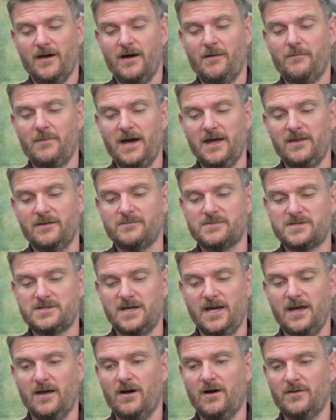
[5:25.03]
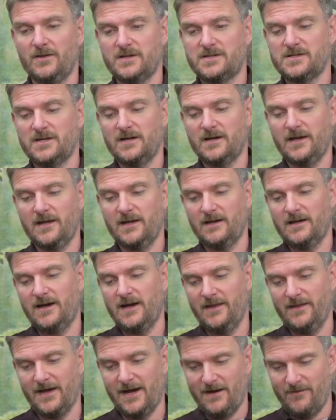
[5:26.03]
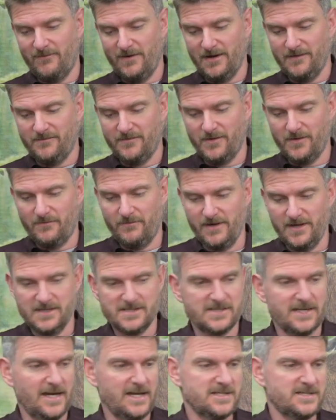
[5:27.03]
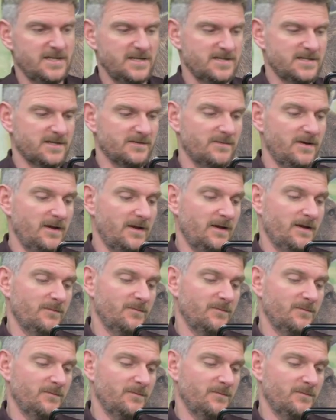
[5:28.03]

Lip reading: and make them sit on the target like that, ready for the reset system.